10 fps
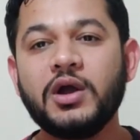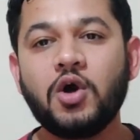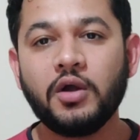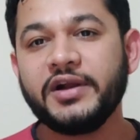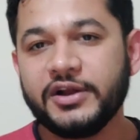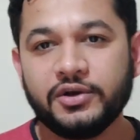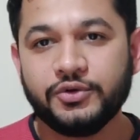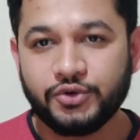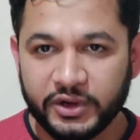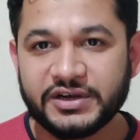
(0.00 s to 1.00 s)
who are already
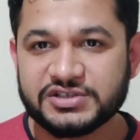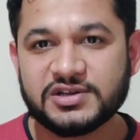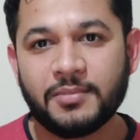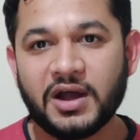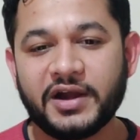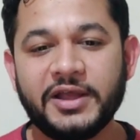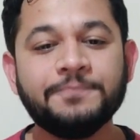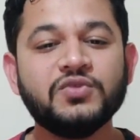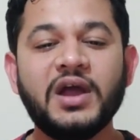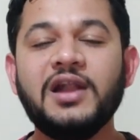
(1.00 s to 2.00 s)
doing digital
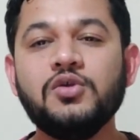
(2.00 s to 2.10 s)
marketing